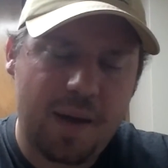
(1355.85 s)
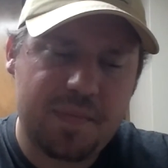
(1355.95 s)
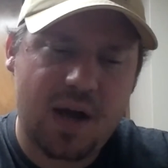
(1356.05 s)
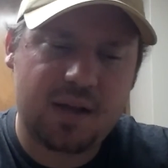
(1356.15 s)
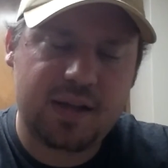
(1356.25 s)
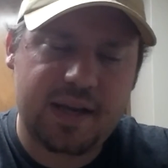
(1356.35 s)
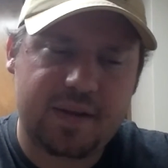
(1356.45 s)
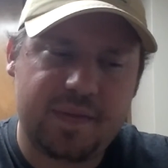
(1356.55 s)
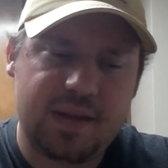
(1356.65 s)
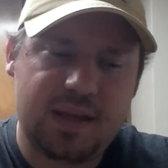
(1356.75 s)
I'm not
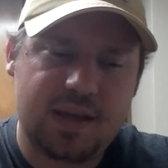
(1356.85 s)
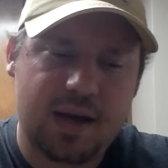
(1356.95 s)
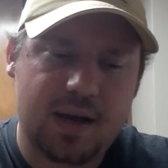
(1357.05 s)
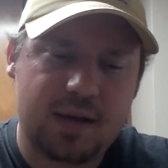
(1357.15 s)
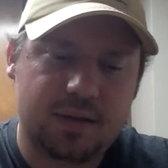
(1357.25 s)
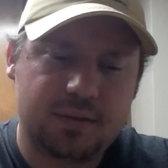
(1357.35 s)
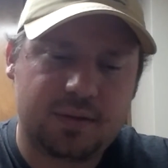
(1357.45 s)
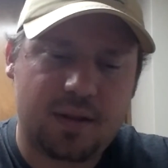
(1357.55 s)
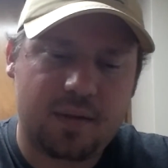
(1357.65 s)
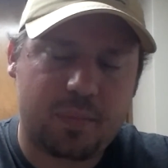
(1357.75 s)
like the
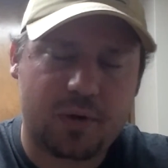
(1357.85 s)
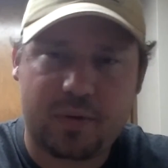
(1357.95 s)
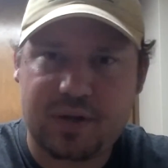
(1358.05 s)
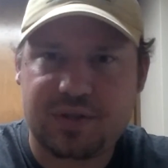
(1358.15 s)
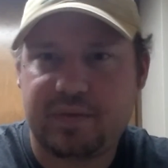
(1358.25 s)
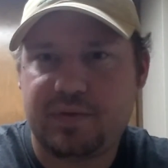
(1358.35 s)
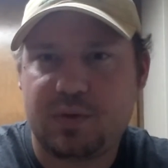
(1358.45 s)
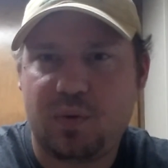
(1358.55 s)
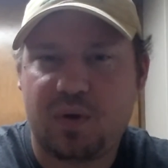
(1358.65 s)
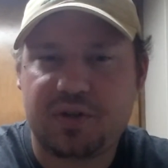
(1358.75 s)

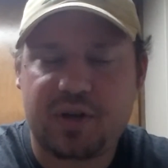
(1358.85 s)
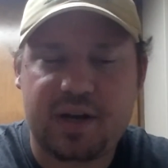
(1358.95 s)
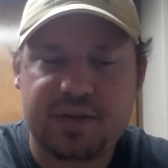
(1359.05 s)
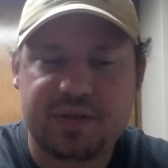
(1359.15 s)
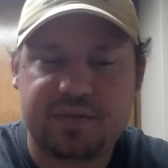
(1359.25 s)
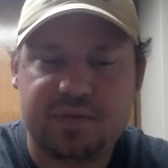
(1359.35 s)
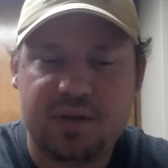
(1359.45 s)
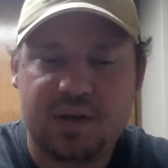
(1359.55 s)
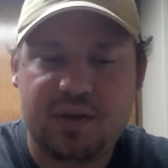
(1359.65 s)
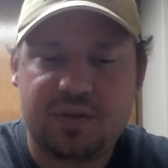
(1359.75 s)
progressives who are trying to
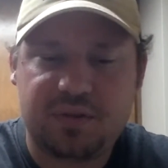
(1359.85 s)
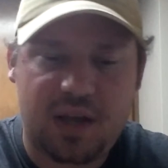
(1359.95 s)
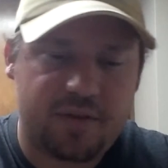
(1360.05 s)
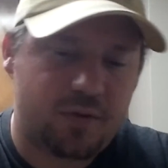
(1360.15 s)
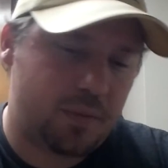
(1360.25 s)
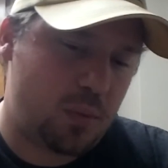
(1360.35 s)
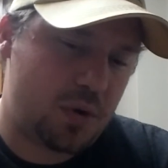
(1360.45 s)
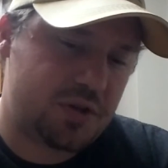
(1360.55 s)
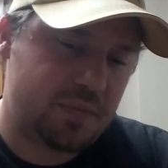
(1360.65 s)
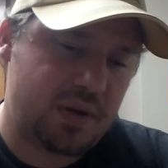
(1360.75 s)
stand for
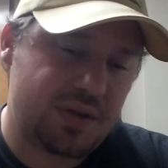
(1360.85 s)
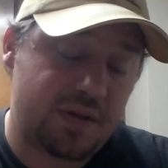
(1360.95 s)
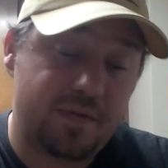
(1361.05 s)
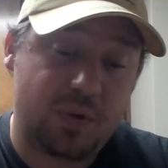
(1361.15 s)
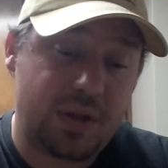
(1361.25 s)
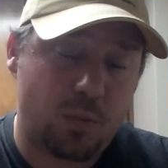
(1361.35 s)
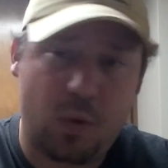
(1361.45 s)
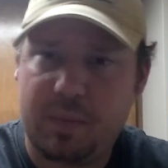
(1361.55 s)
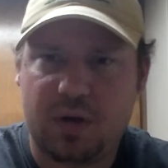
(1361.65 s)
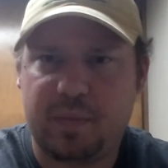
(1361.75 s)
abortion because I feel
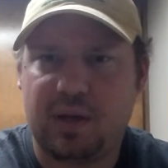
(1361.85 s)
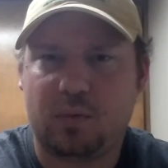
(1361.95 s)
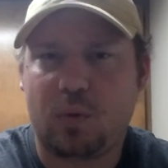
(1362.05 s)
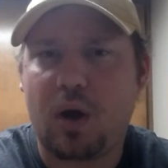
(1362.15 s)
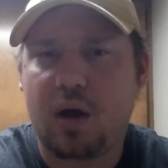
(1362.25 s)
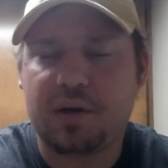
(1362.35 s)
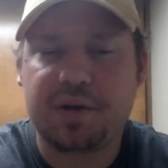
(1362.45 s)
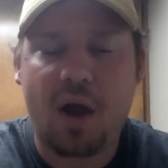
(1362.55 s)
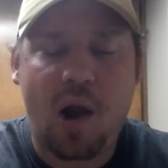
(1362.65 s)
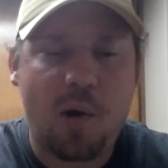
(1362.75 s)
that women are being wrong.
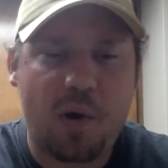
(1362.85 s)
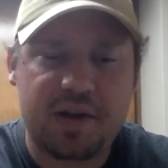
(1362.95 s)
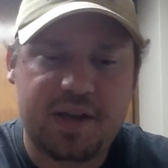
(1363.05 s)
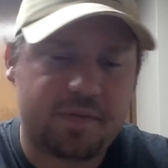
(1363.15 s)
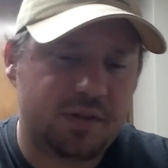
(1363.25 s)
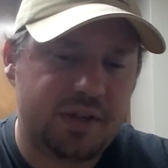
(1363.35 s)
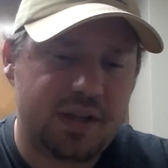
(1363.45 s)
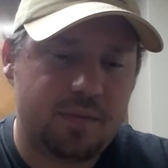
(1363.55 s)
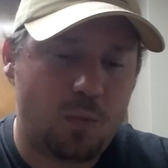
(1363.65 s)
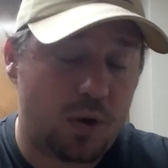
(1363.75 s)
Well, I
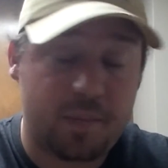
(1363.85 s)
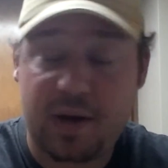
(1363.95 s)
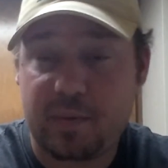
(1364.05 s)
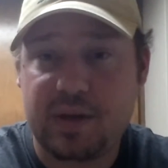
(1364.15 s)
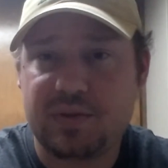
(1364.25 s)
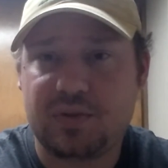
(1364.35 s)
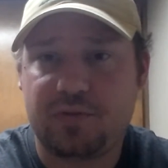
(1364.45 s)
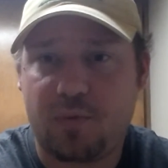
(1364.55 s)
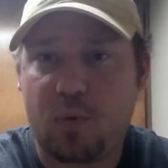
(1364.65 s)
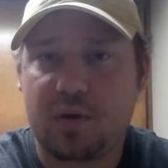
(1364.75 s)
definitely, one of my
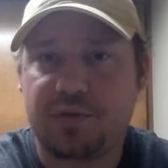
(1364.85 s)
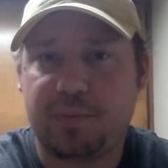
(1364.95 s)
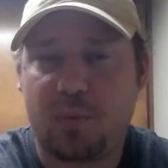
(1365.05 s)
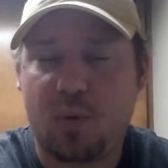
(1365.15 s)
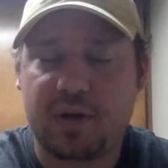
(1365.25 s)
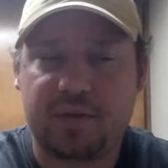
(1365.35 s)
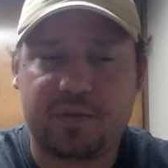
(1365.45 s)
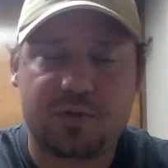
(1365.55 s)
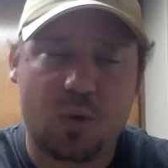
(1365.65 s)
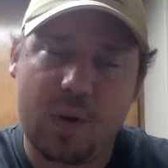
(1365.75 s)
reasons for
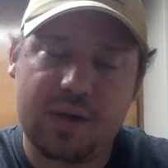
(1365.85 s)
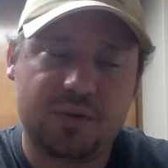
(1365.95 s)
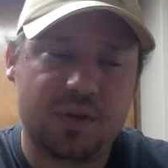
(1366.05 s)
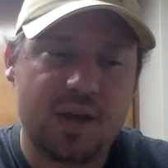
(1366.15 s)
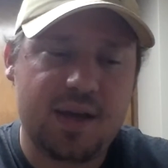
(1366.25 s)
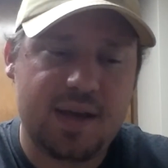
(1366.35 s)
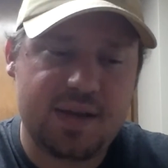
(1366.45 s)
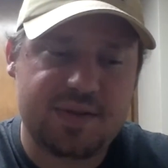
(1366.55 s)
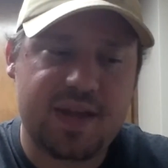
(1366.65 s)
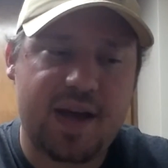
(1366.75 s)
supporting the choice
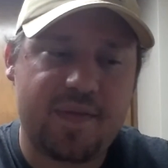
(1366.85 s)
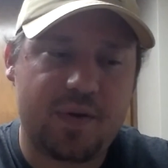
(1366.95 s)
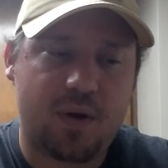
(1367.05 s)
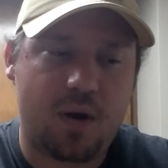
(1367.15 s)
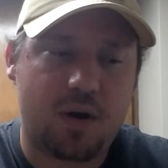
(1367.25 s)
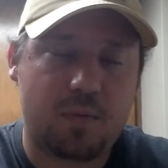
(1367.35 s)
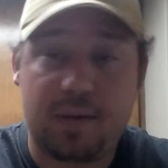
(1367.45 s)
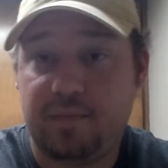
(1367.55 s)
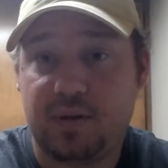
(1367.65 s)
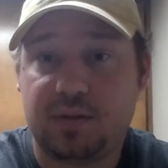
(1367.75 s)
is that there are
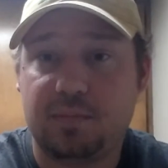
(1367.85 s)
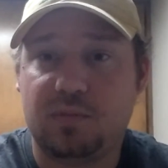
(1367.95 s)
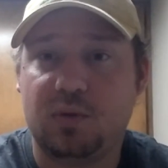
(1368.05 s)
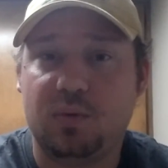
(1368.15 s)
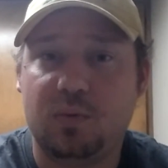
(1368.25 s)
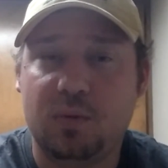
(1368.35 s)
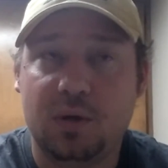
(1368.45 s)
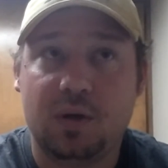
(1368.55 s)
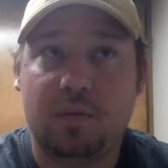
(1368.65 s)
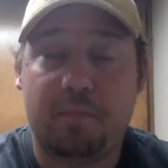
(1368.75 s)
rape victims who
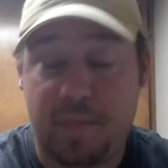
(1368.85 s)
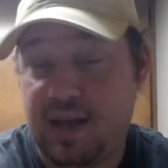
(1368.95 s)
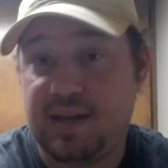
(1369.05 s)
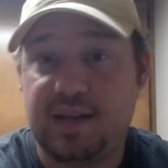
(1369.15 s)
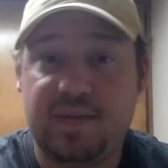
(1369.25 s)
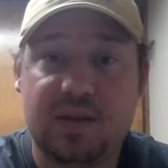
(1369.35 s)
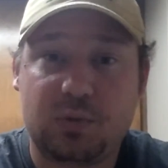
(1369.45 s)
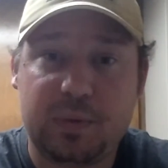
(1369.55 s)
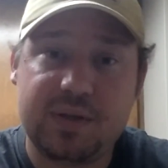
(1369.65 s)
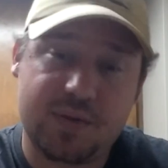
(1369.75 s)
may need
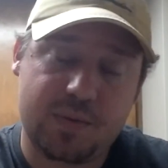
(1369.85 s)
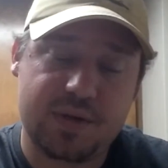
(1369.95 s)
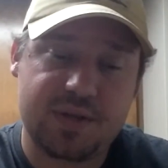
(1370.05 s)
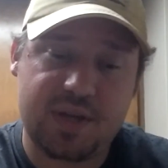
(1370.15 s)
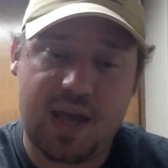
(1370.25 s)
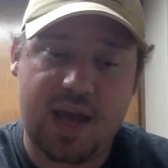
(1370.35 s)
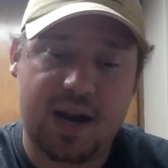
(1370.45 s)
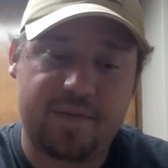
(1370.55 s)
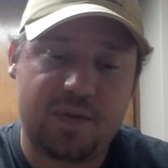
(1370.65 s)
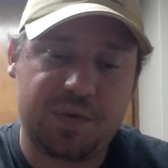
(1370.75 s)
this resource,
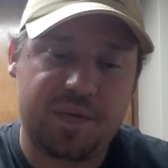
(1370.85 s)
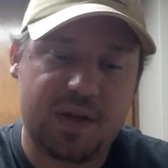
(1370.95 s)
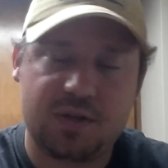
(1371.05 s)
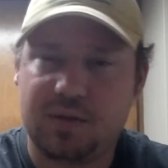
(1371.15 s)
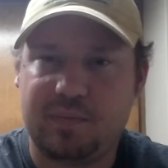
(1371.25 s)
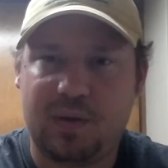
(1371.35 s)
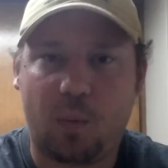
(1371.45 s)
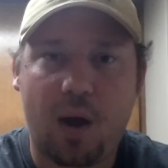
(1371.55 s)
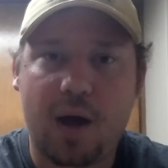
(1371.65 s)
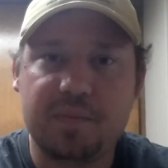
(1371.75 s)
and I feel that they shouldn't be
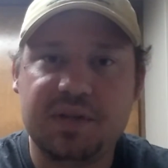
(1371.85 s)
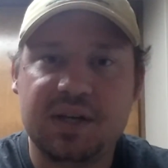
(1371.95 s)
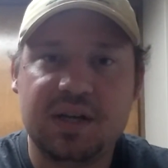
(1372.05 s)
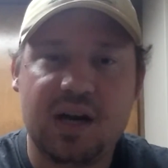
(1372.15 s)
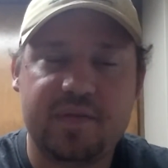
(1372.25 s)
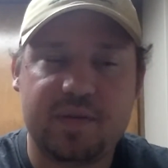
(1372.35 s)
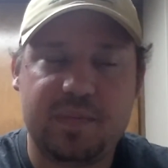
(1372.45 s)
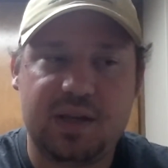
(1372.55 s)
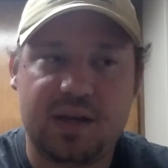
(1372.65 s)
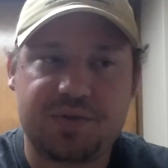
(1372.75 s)
robbed of
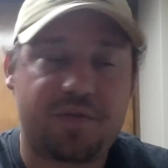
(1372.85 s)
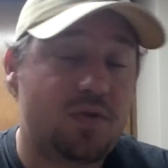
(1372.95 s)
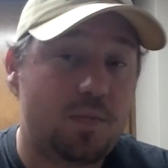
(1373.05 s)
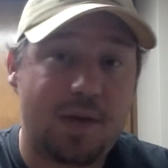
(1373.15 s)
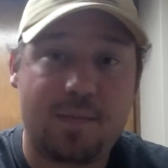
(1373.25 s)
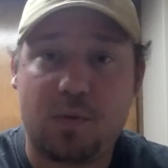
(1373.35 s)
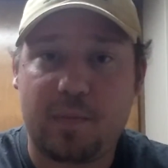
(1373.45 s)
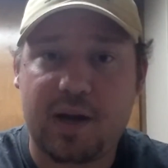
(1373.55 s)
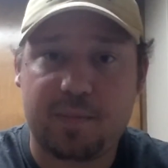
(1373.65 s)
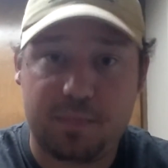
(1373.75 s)
it because a few
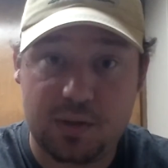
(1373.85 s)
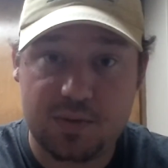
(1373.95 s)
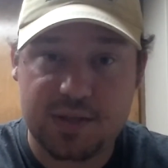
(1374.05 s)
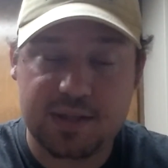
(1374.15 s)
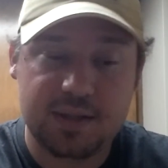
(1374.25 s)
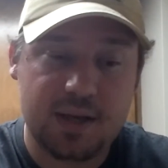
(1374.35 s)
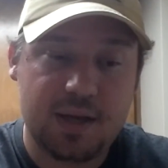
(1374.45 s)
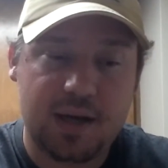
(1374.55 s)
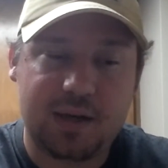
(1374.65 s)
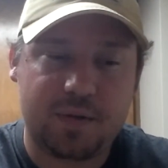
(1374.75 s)
people might abuse it.
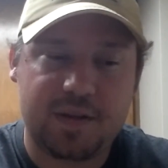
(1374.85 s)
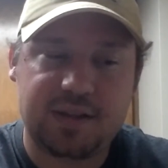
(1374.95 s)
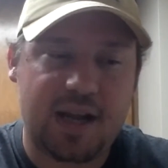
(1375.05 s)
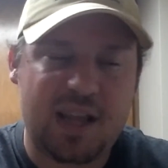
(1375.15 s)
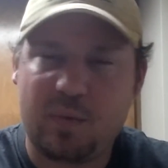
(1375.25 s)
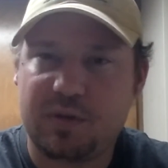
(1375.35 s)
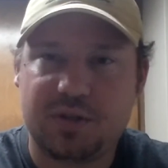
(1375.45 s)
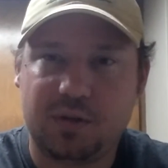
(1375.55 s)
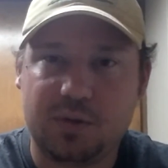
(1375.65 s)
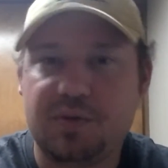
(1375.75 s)
I don't think that anyone
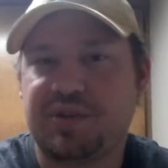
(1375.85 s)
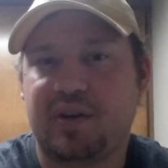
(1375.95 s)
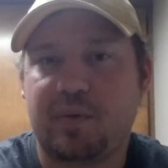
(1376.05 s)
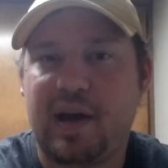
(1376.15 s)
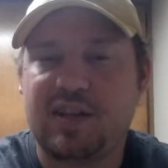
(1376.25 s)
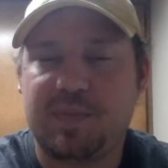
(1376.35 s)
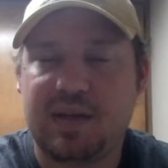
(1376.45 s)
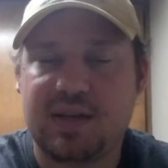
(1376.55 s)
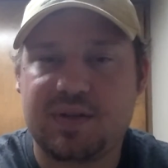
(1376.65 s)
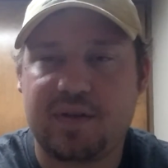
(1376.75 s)
should lose their rights
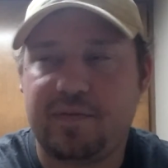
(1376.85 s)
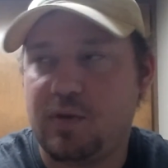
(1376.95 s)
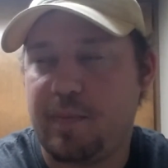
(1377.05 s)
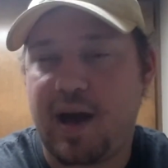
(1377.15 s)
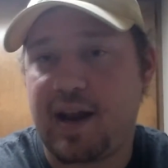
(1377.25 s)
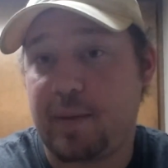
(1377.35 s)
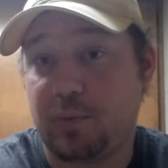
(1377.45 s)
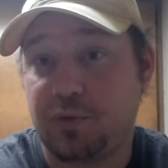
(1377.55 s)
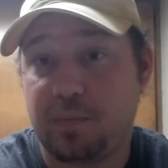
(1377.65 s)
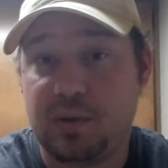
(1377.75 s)
because a few bad
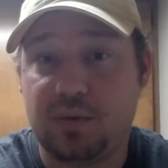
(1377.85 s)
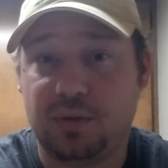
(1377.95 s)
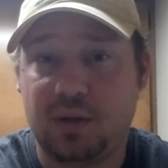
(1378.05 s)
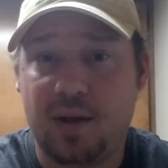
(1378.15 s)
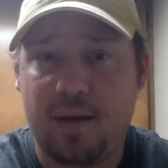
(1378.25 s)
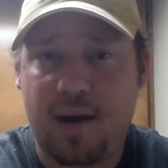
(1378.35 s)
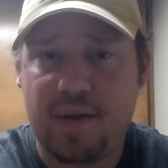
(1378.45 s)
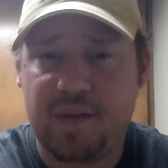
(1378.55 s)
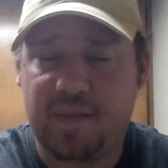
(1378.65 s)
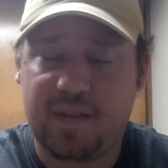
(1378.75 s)
apples abuse it.
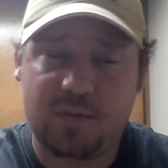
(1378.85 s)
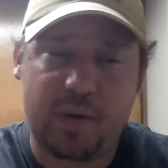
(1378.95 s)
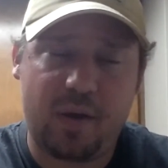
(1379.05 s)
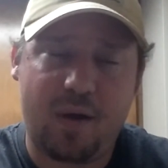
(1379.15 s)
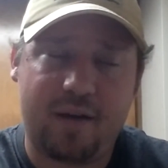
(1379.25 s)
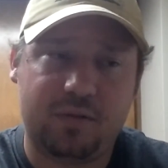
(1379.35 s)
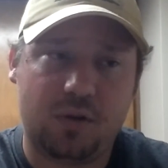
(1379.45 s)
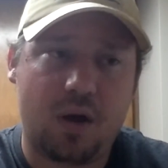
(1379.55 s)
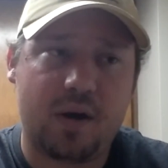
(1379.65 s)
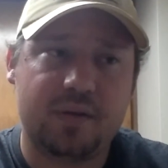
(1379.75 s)
I think that's why you have
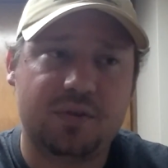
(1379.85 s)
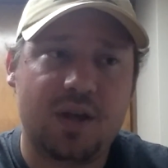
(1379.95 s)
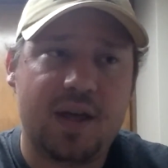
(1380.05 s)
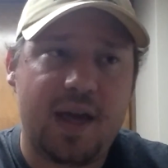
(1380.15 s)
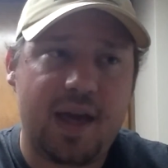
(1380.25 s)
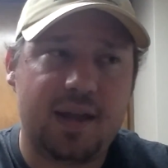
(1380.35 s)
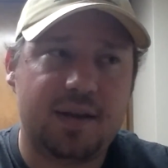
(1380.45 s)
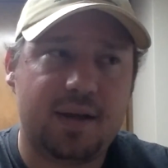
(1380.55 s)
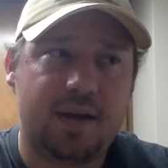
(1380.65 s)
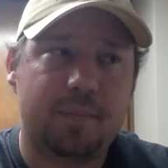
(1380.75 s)
laws
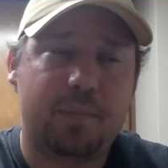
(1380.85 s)
and